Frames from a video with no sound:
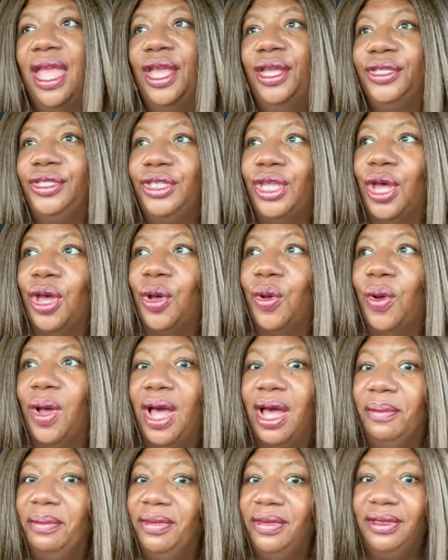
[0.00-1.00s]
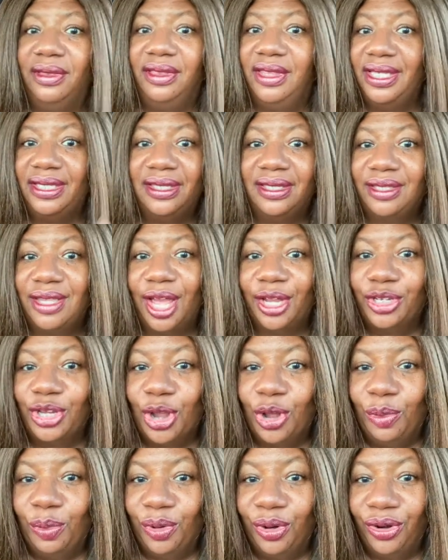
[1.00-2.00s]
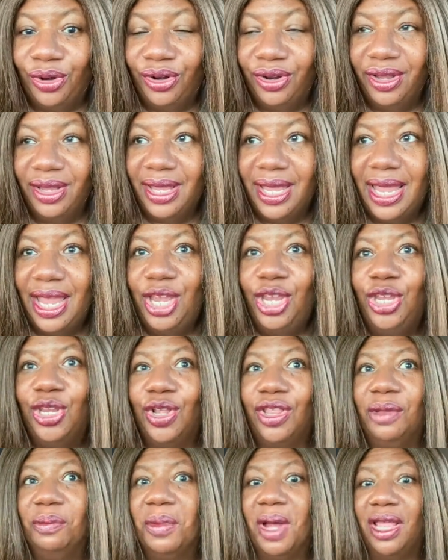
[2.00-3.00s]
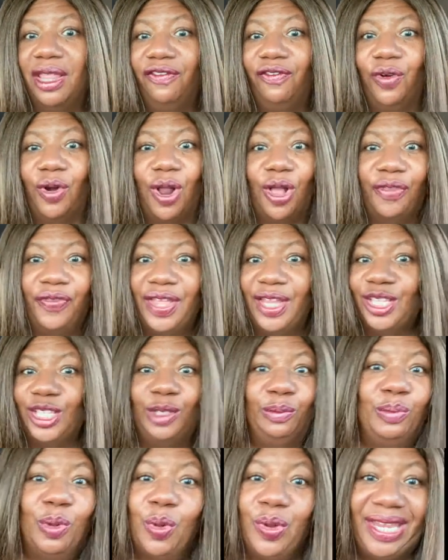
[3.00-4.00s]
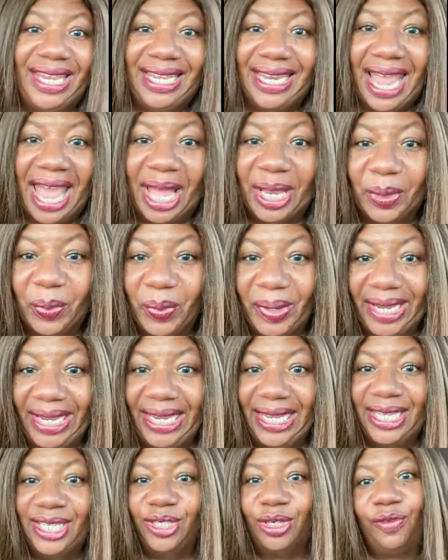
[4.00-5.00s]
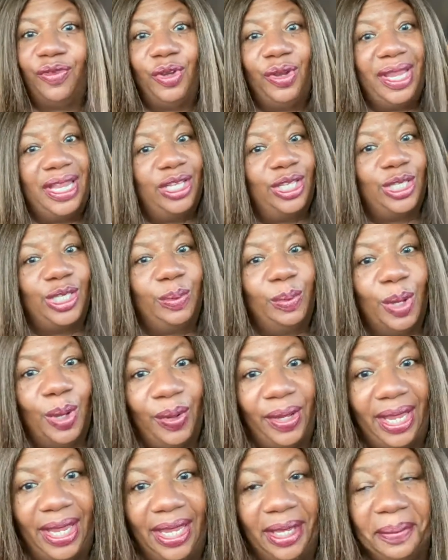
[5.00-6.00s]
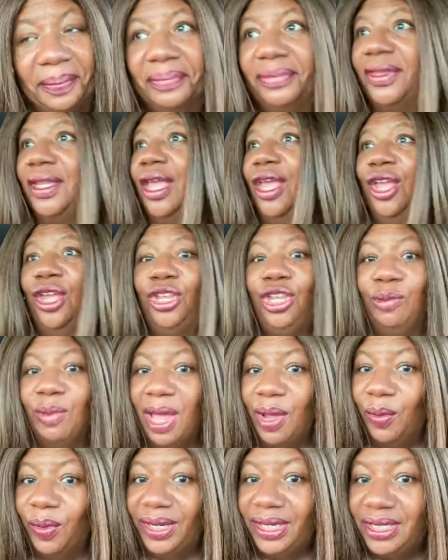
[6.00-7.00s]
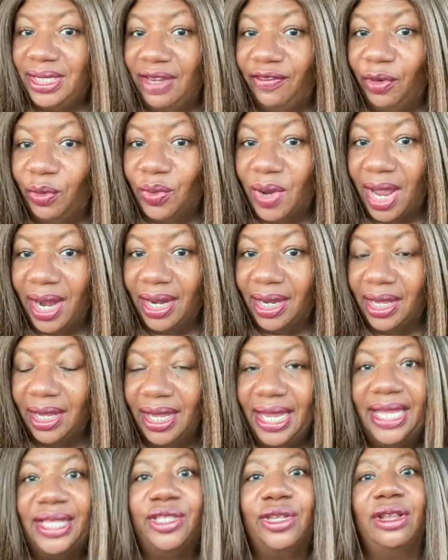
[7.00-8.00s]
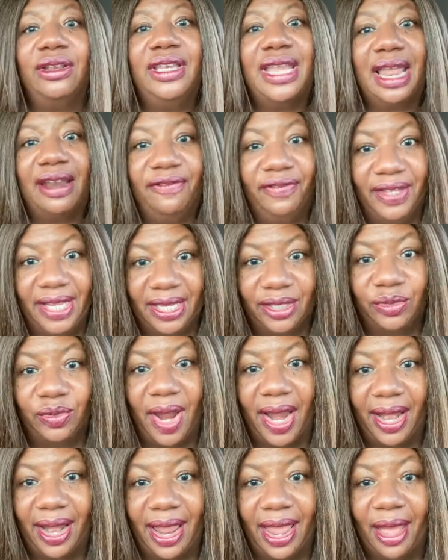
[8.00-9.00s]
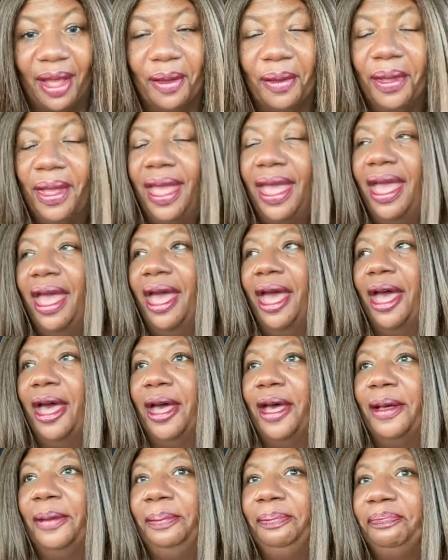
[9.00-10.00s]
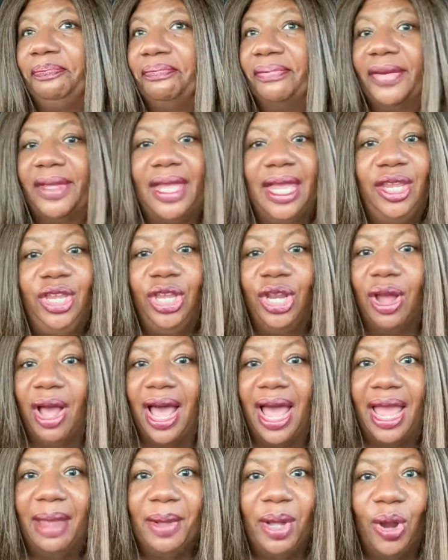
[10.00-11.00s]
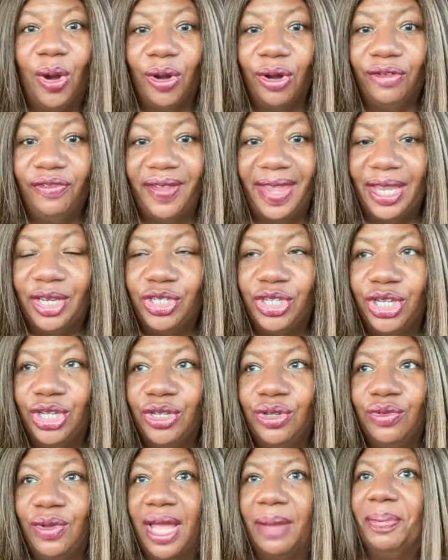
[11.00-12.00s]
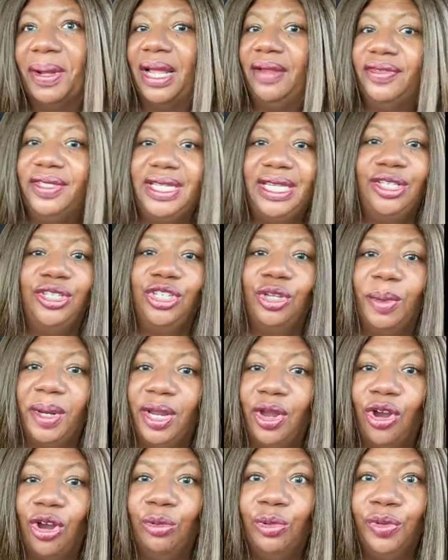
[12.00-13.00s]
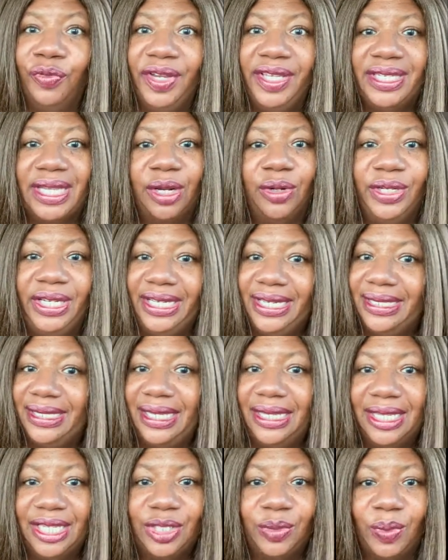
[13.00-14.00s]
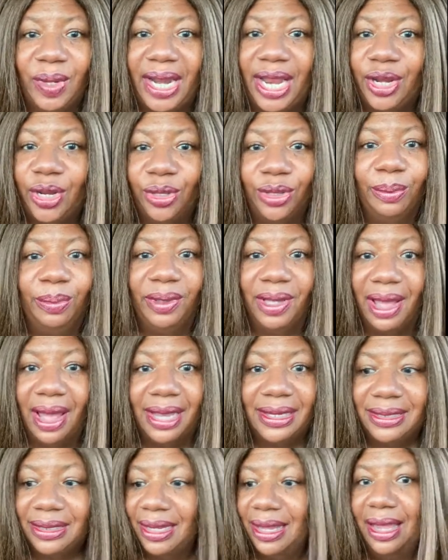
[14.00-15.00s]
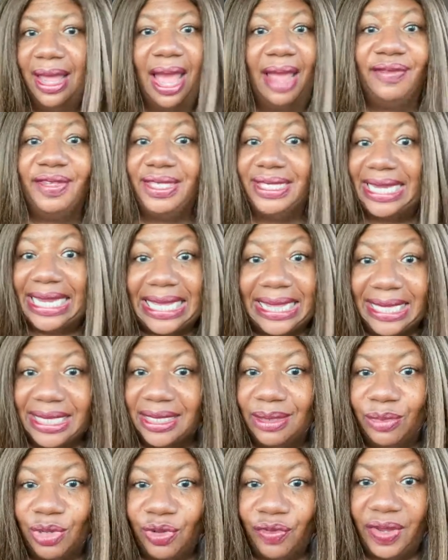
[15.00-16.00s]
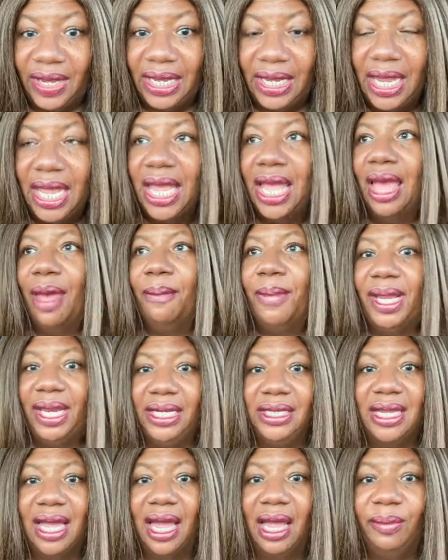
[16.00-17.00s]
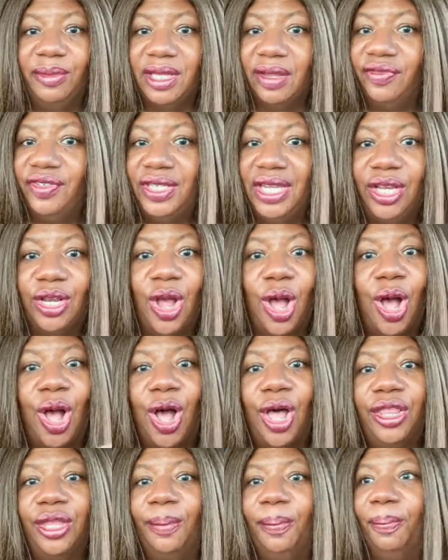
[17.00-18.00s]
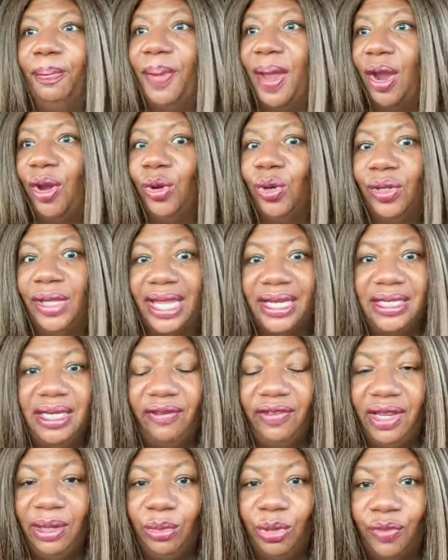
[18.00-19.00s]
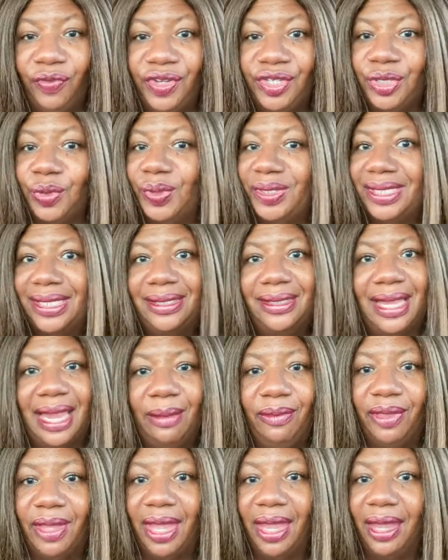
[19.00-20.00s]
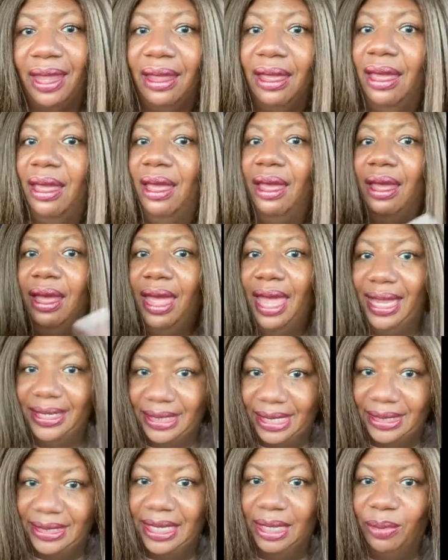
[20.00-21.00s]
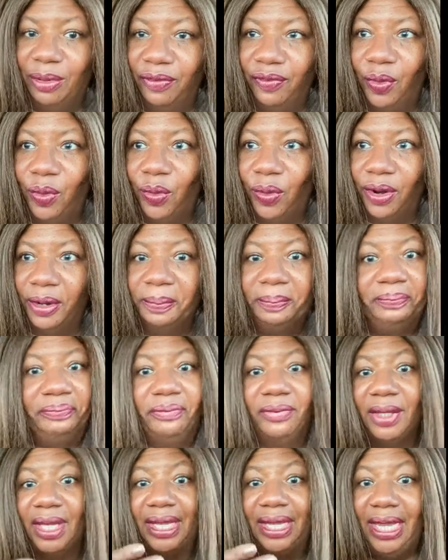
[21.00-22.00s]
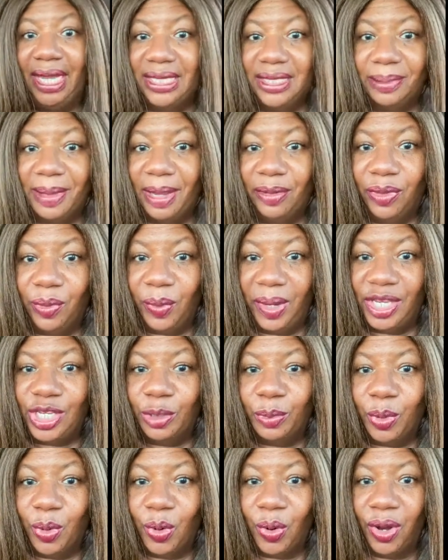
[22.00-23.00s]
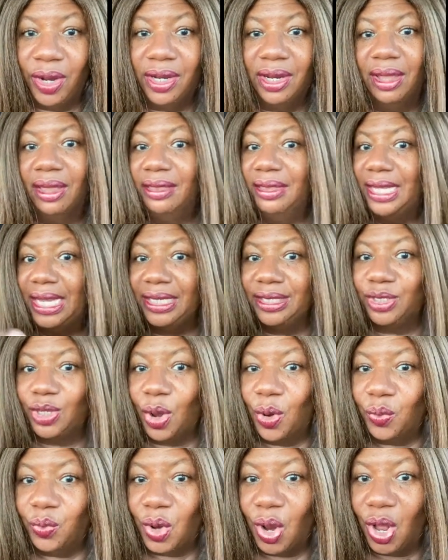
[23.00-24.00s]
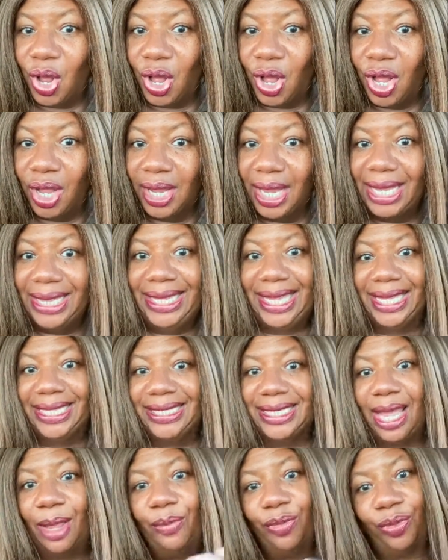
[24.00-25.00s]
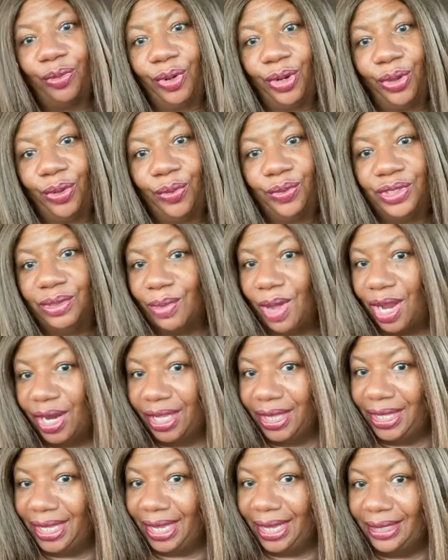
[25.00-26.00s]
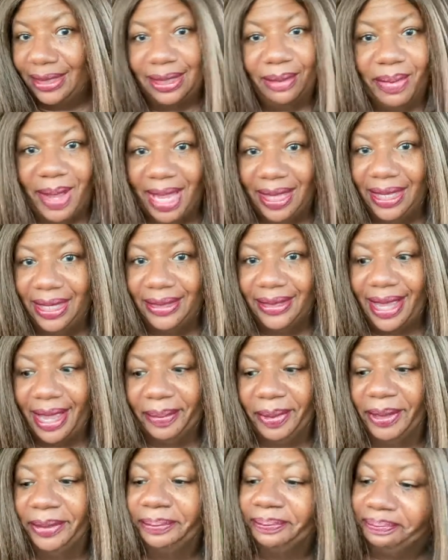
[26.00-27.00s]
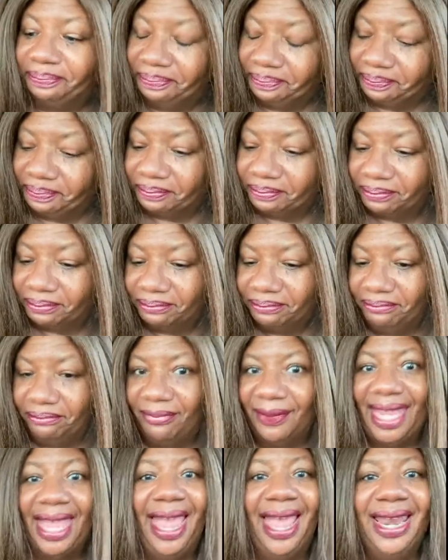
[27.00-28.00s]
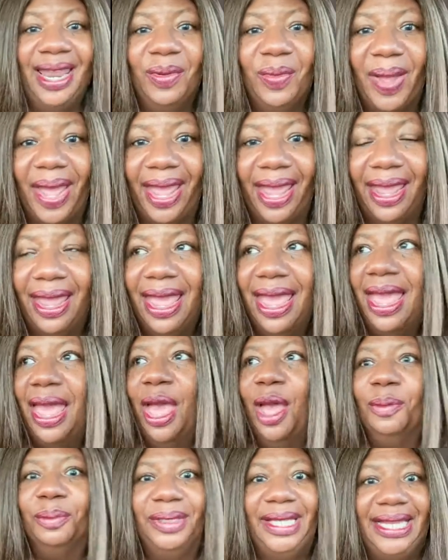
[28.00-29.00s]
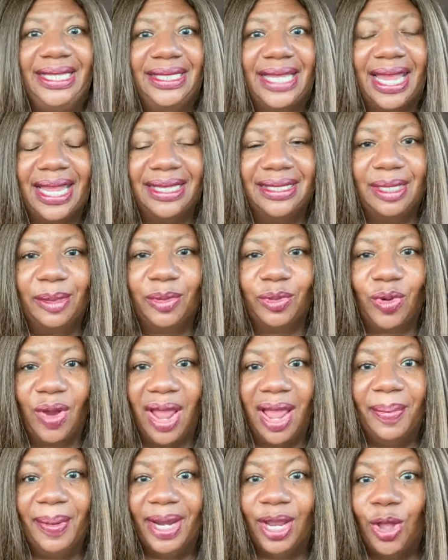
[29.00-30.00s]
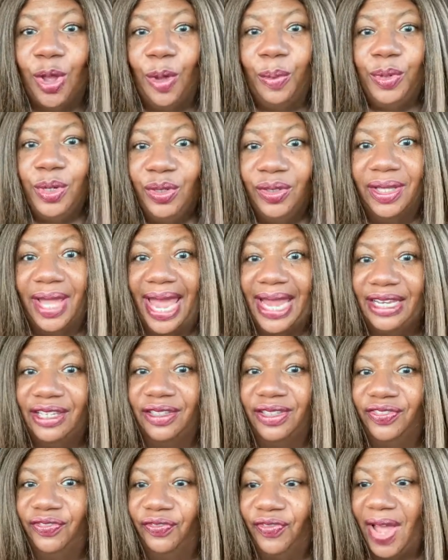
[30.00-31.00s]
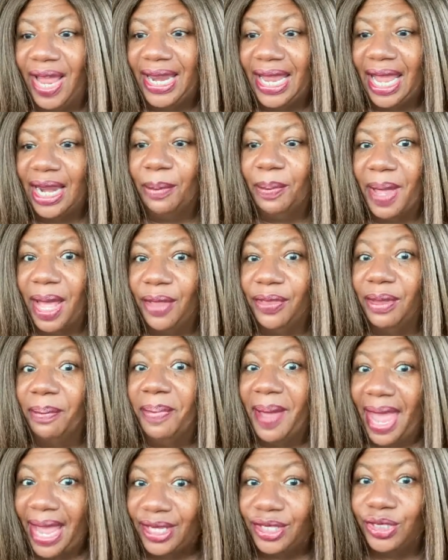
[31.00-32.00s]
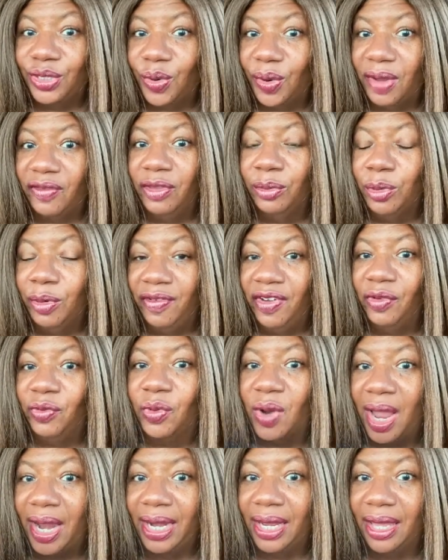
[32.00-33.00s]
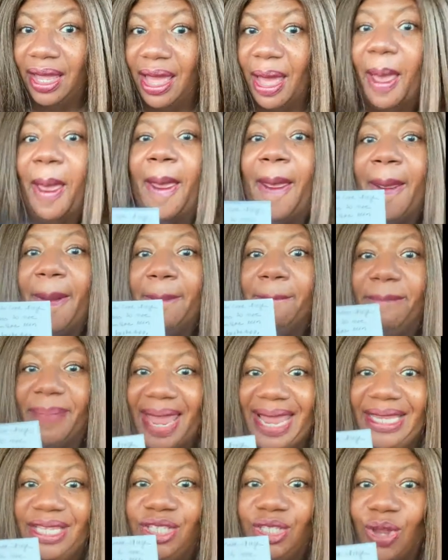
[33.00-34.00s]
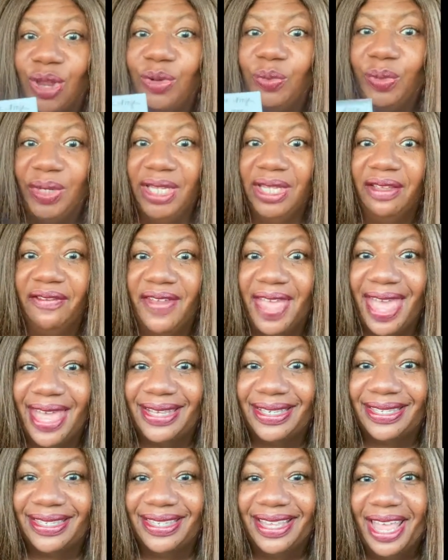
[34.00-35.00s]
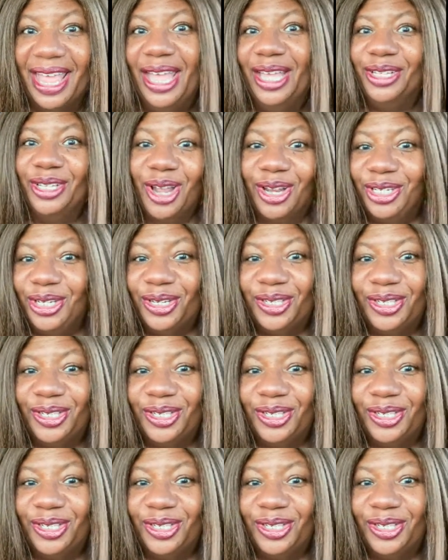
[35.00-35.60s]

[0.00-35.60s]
So um, this is October, you know, the month for all things spooky and Halloween. So if you're into spooky, you might want to see Veronica. It's on Netflix right now. Um, you know, I'm a horror fan too, but I've seen so many horror movies. I don't need to see this one. I know the plot. I've seen this movie many times. I've seen all the paranormal activity movies, so it's the same thing. As I said before, kids play with the Ouija board, things go wrong, things come through, demonic things, and bad things happen. Anyway, please like and subscribe, and I hope you liked finding out about the backstory of the movie Veronica based on real events. Talk to you